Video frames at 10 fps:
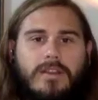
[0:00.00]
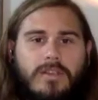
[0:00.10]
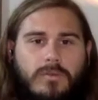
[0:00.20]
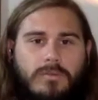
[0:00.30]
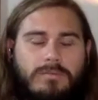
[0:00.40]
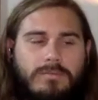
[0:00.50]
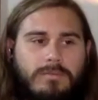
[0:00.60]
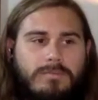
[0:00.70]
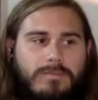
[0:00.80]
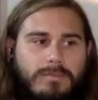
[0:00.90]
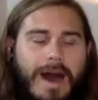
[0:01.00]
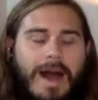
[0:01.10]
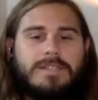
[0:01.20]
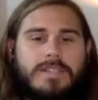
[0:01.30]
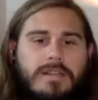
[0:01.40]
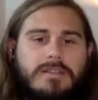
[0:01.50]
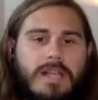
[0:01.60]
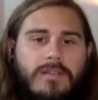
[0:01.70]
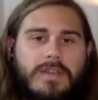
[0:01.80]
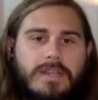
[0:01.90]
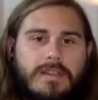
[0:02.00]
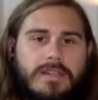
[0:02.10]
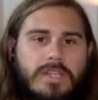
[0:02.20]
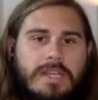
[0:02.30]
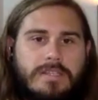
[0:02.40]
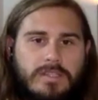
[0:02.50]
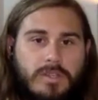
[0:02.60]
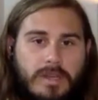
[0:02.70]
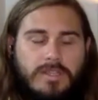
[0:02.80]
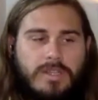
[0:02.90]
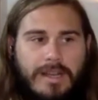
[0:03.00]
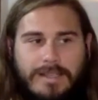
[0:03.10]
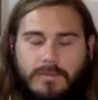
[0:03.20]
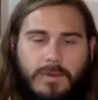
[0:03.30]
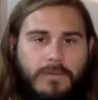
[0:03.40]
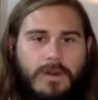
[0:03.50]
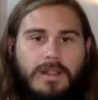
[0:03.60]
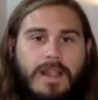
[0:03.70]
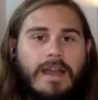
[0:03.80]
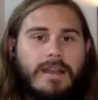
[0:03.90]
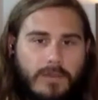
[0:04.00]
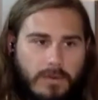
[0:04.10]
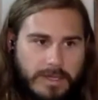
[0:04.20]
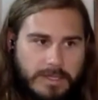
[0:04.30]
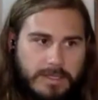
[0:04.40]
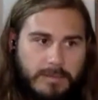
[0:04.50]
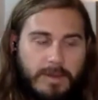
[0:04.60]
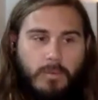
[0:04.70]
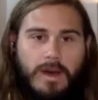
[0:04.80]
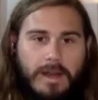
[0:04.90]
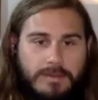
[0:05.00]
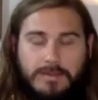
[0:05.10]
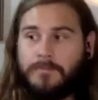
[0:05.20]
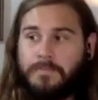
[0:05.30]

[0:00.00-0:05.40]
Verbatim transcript: you boxing yourself into the Jesus tradition? And I said, well, for a lot of different reasons. I mean, one, I was